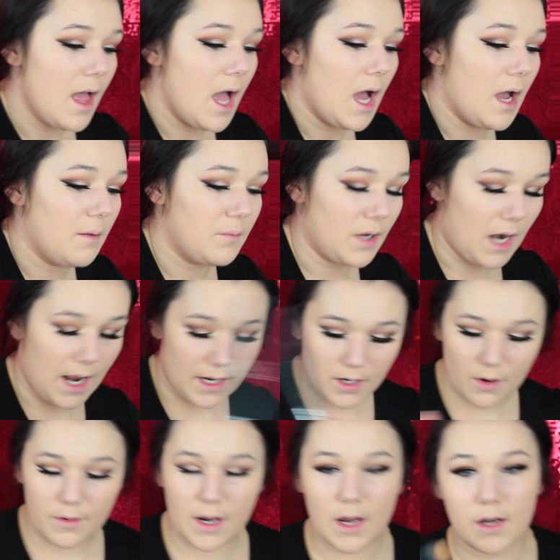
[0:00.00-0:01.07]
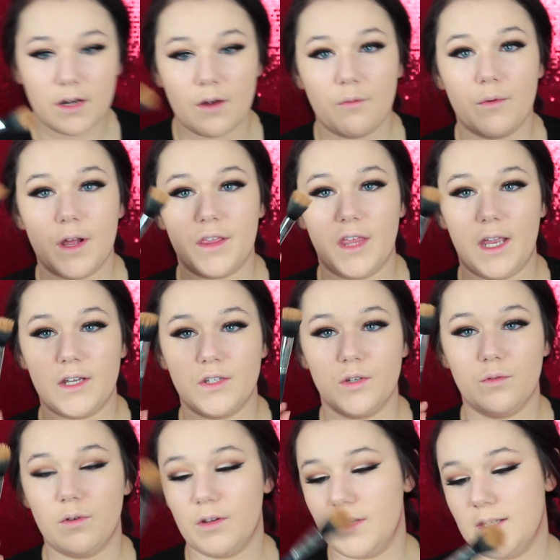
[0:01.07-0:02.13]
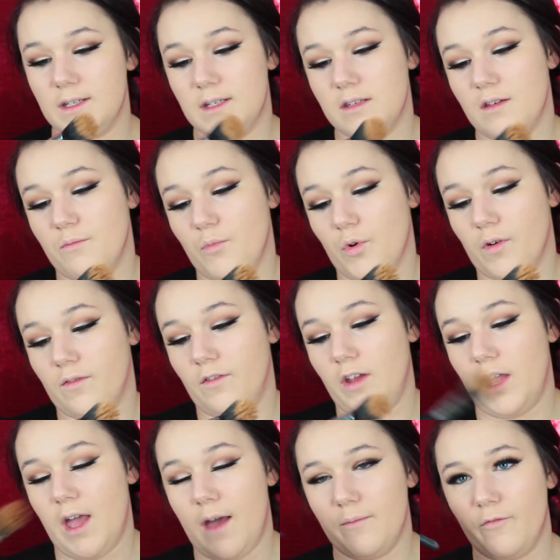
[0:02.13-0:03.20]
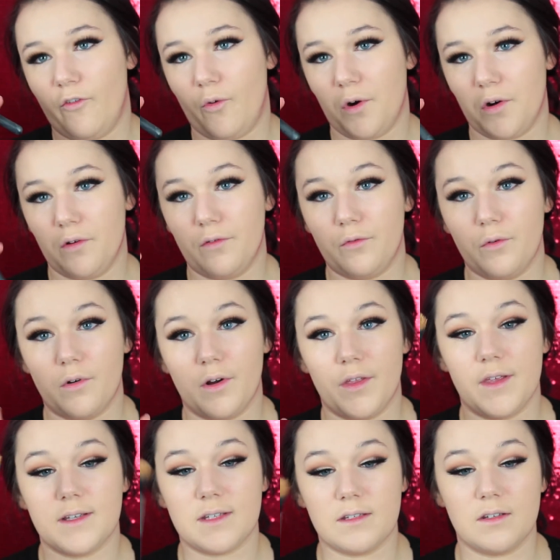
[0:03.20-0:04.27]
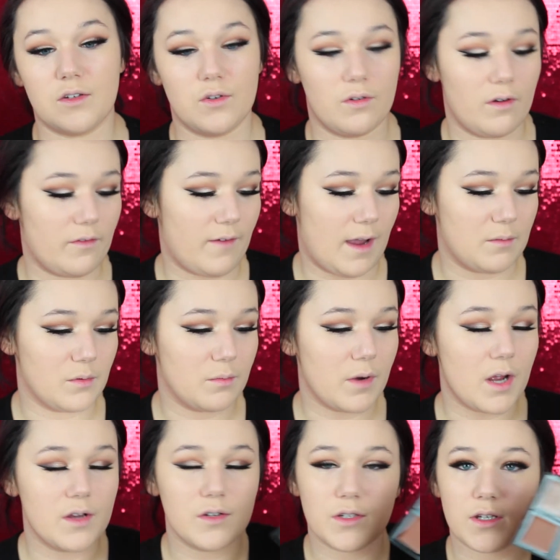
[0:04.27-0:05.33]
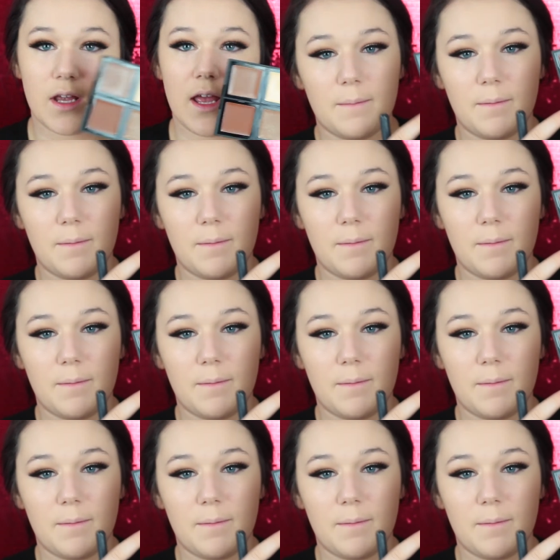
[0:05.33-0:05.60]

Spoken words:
But I go in with a duo. This is the Morphe M404. This is a duo fiber brush.